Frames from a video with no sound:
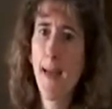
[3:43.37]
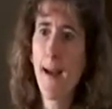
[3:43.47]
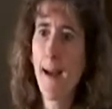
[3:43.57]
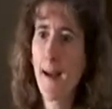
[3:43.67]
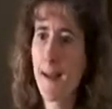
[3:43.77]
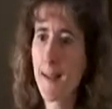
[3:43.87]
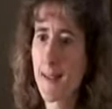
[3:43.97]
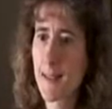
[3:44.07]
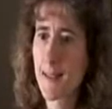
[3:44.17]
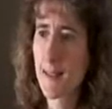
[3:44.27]

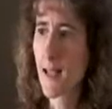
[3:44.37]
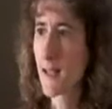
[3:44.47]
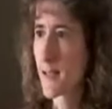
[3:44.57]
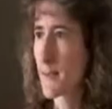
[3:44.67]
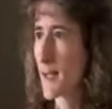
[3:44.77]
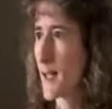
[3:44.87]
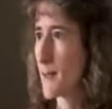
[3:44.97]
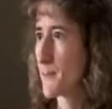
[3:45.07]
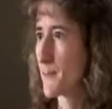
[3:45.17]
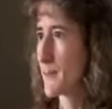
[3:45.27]
The kids had some
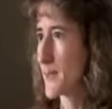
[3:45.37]
time